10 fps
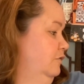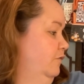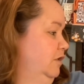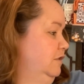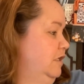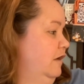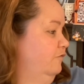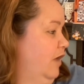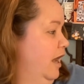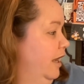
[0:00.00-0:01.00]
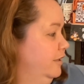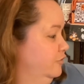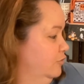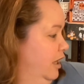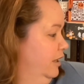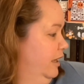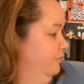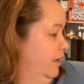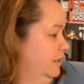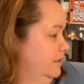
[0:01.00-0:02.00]
Fun stuff. I do not have
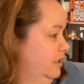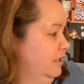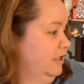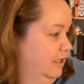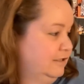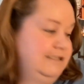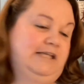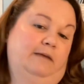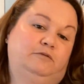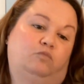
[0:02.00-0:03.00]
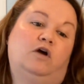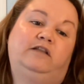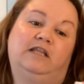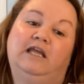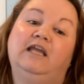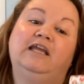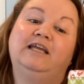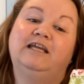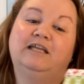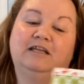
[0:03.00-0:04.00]
anything except one thing.